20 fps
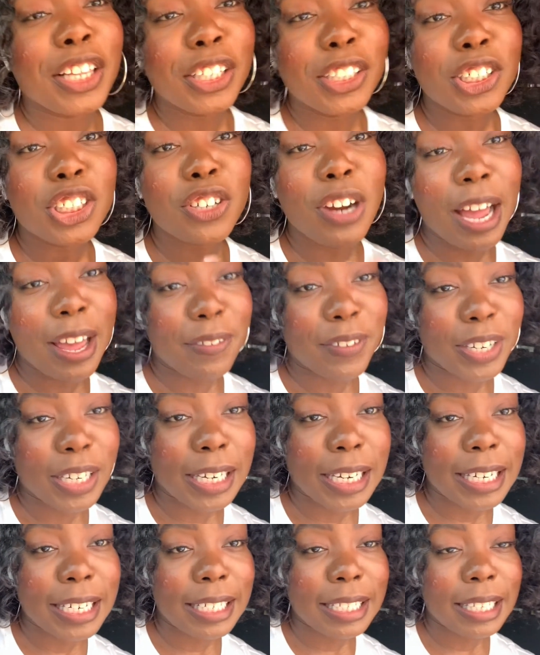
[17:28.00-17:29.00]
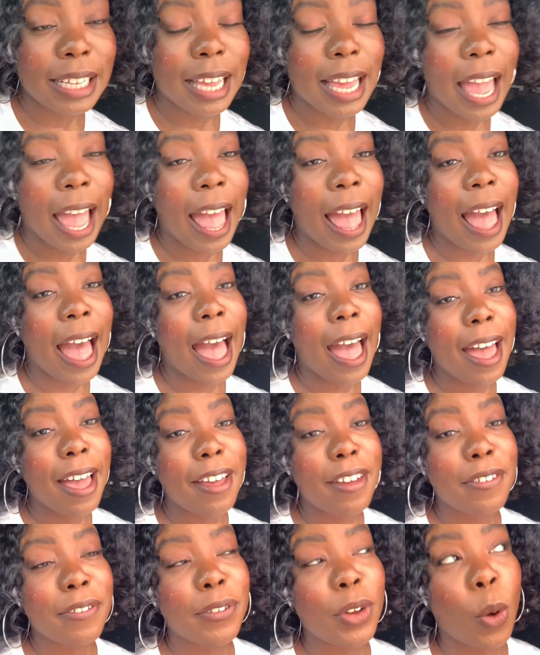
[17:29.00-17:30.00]
drivers
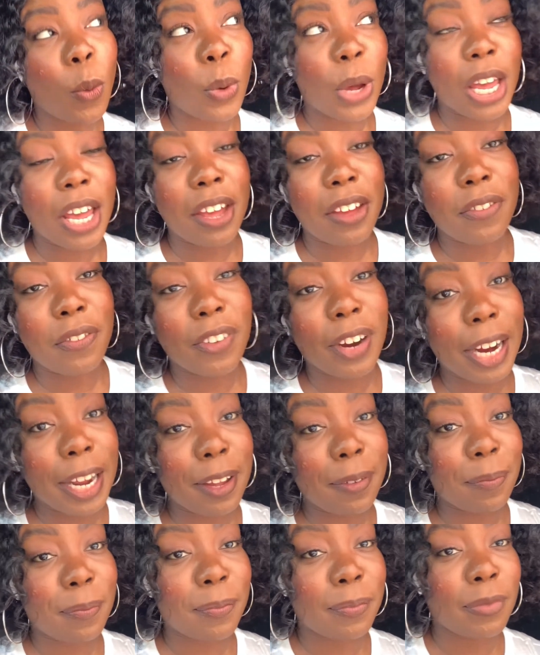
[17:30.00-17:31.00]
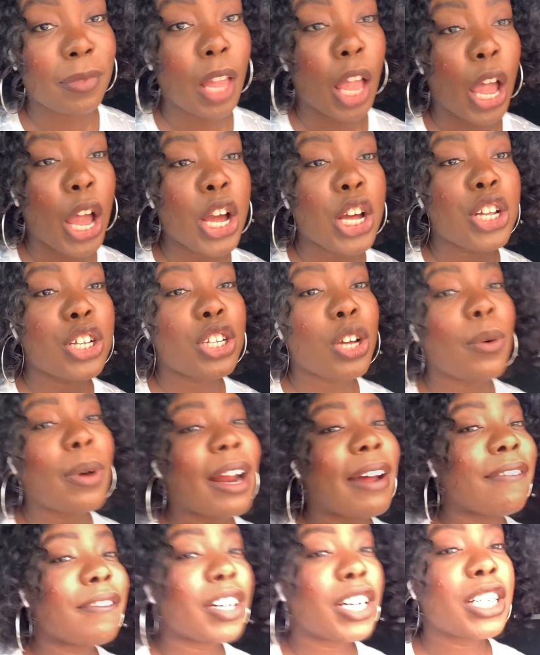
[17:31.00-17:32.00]
have a wave, right? So when I
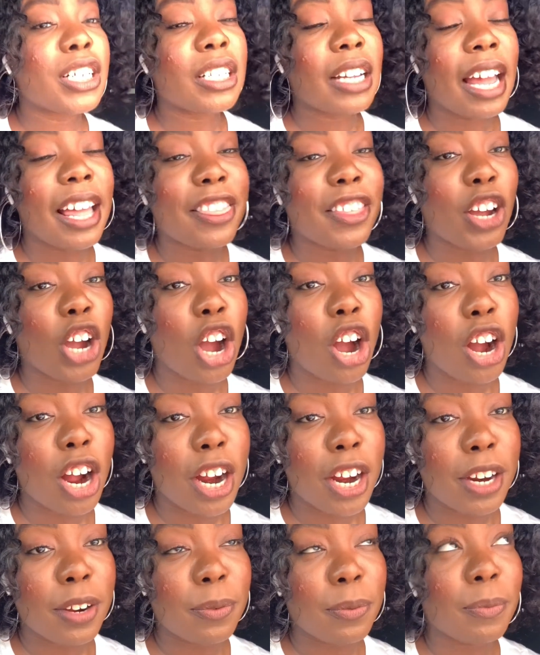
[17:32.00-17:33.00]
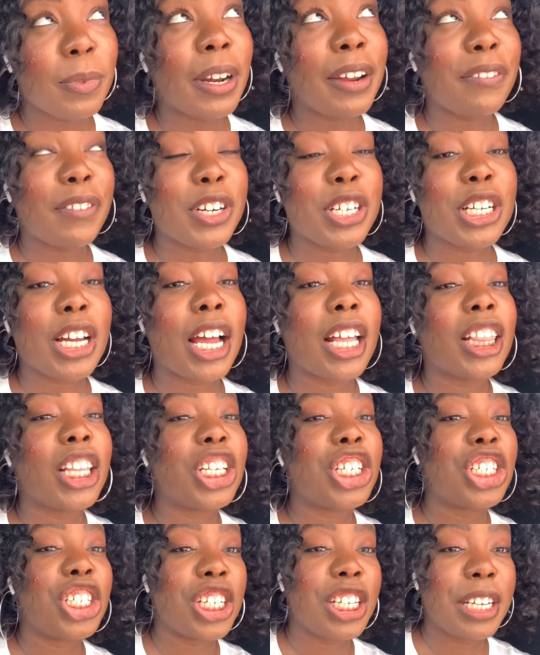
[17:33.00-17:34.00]
first got the
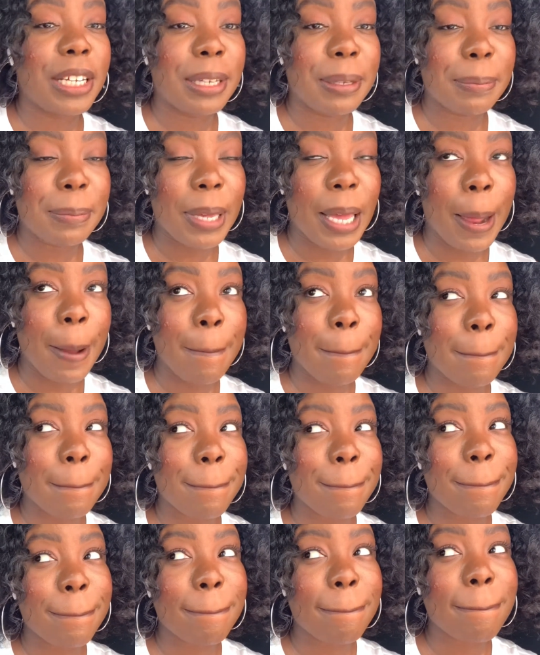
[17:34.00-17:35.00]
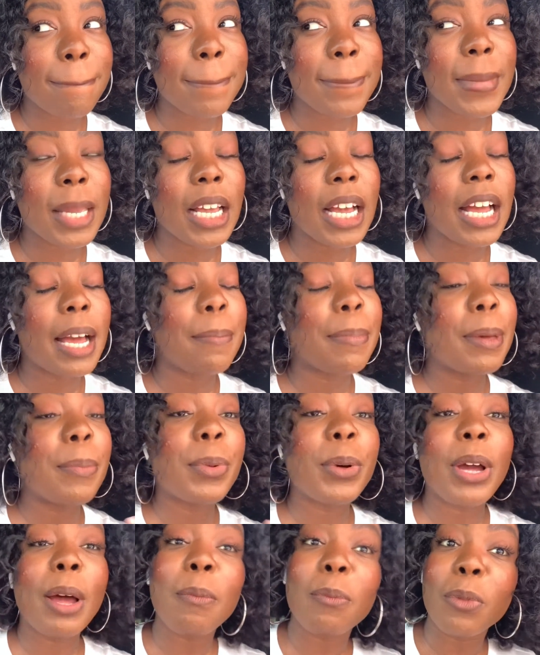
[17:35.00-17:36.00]
Jeep, people
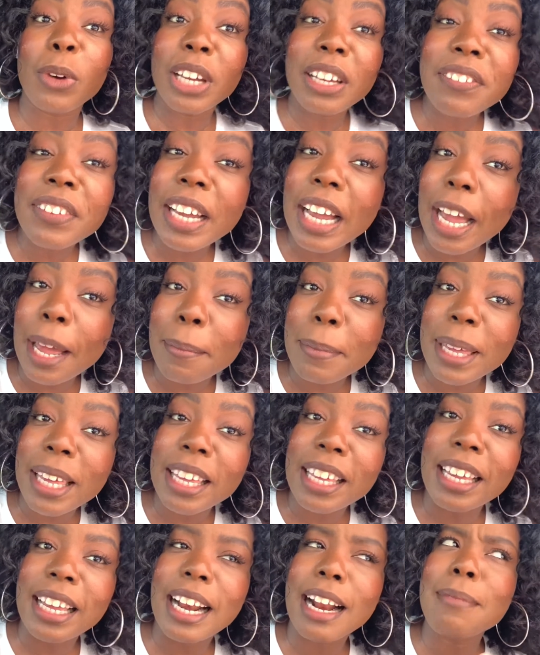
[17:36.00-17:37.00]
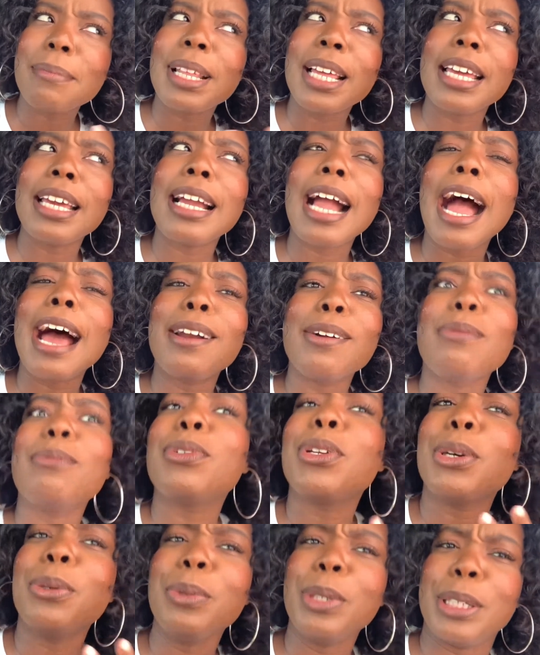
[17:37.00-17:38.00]
kept waving at me, and I'm like, I don't
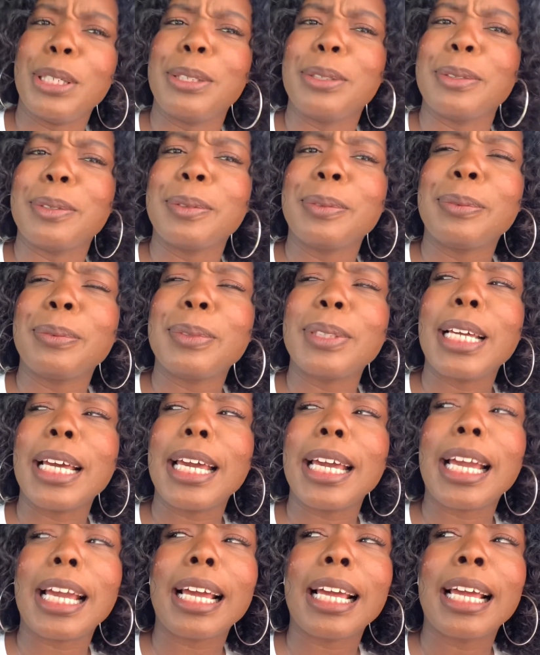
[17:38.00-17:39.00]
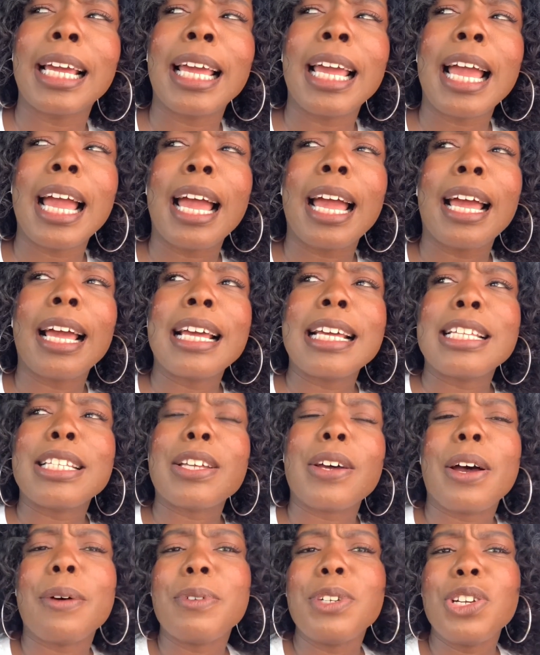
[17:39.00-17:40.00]
know you. Like, so
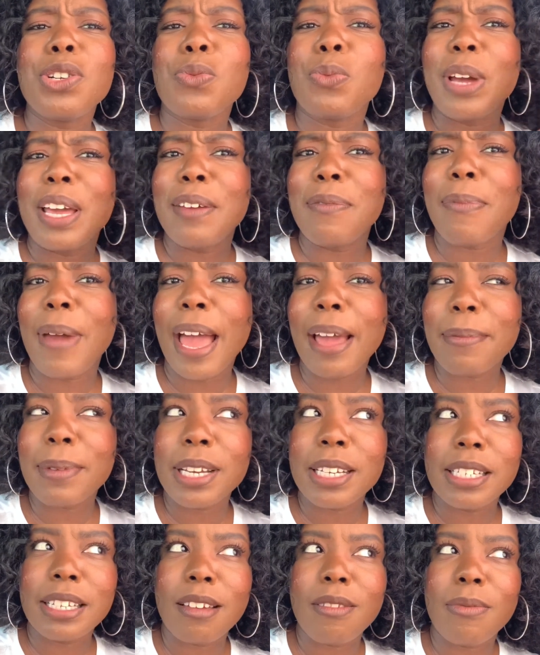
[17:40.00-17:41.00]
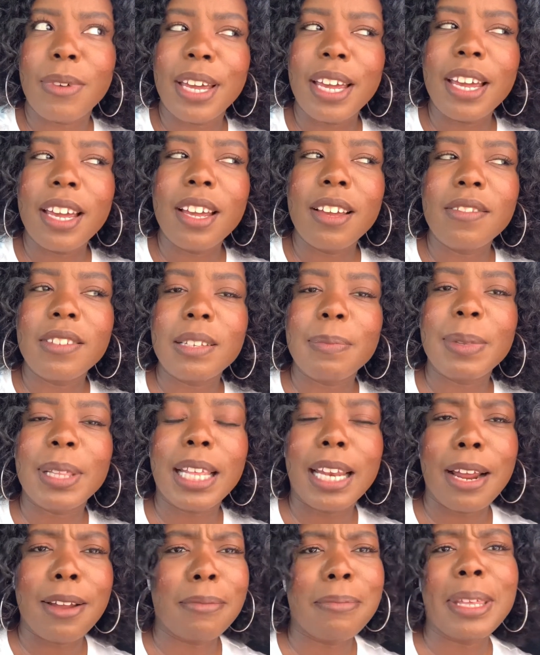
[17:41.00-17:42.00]
I would just wave back because they waved, but then
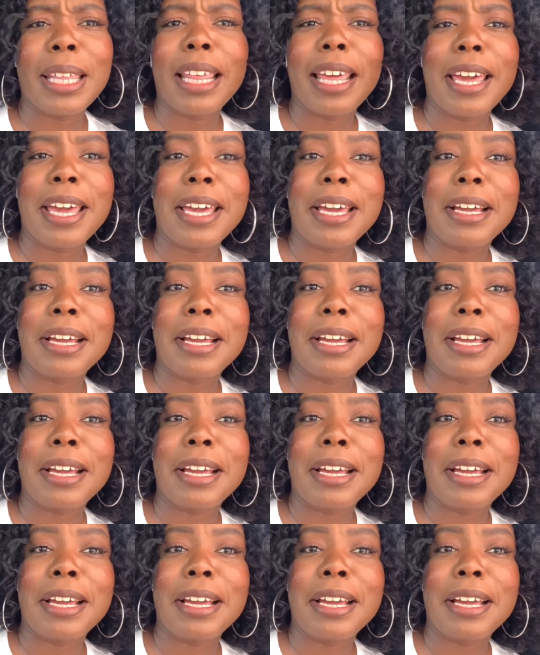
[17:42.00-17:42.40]
I'd be like,